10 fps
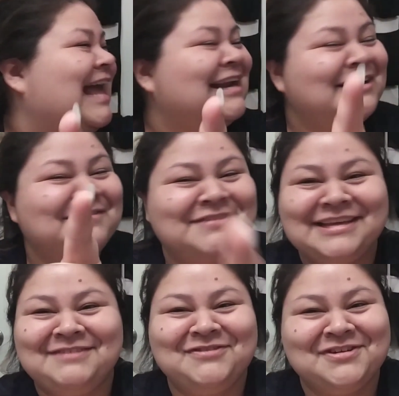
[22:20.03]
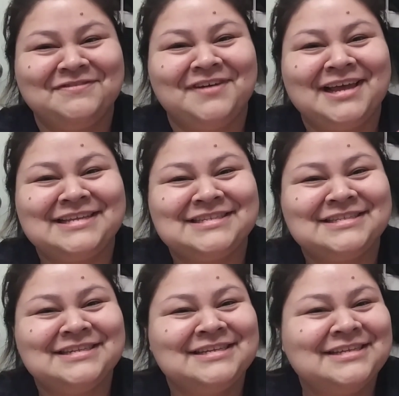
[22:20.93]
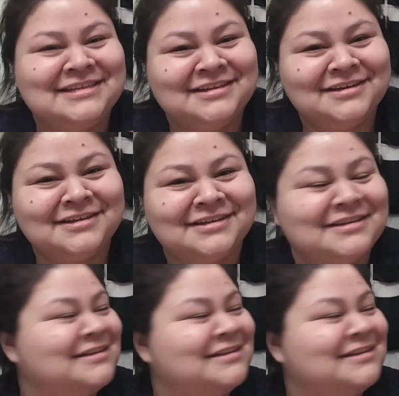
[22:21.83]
I know, but give your advice. Look.